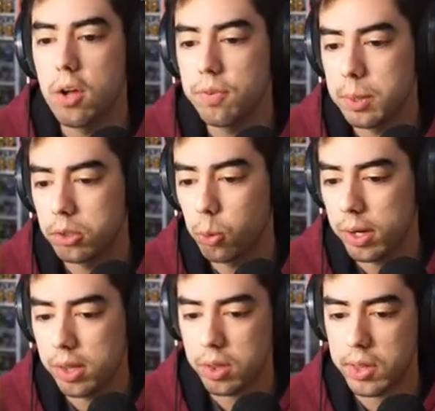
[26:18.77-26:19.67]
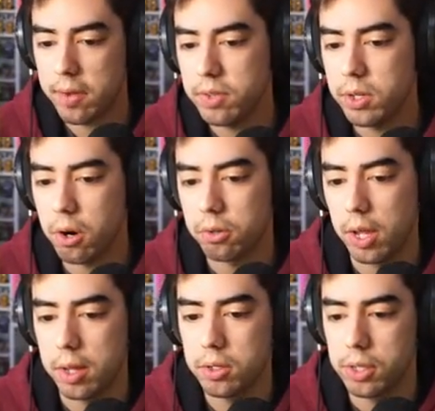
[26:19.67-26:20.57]
from the 27 yard
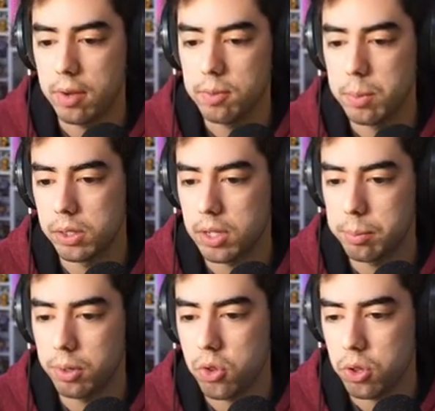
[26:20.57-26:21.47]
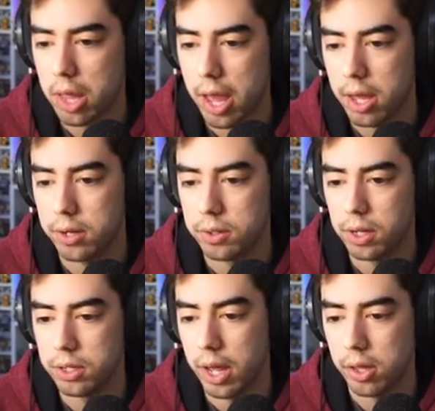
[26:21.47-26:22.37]
line. David Montgomery just had a
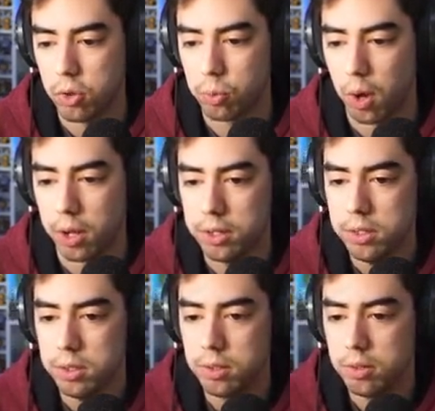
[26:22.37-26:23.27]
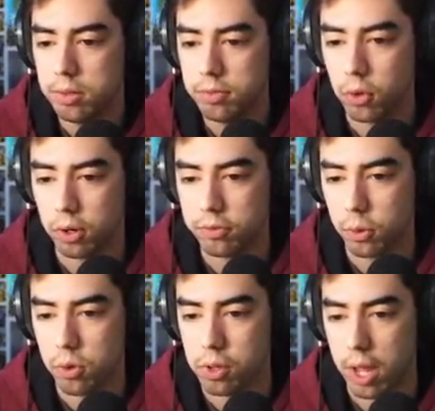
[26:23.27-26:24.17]
nice run for a
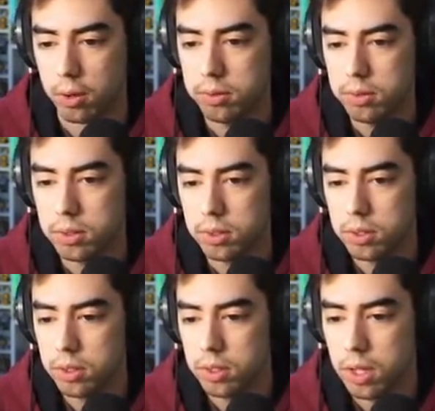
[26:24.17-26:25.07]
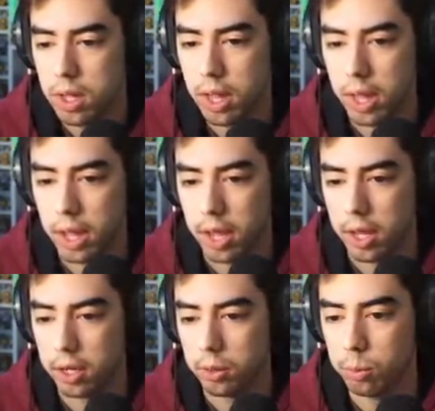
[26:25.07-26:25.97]
first down.
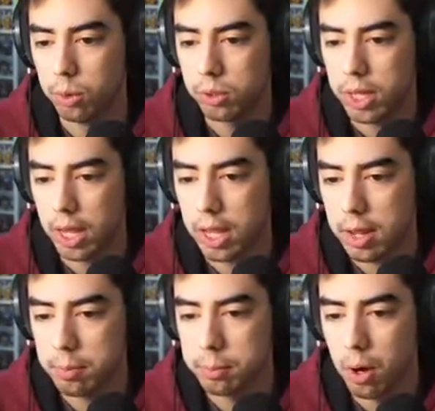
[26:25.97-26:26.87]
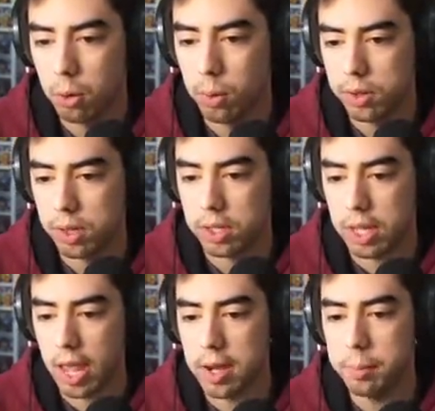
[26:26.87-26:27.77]
And we'll get him the ball once
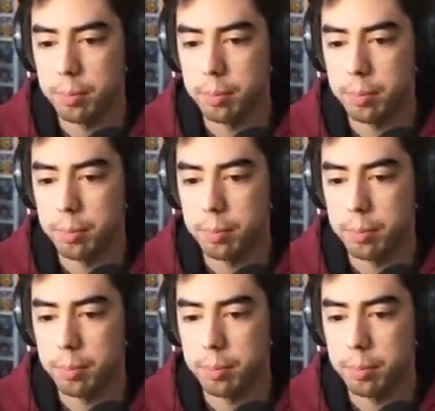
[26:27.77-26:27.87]
again,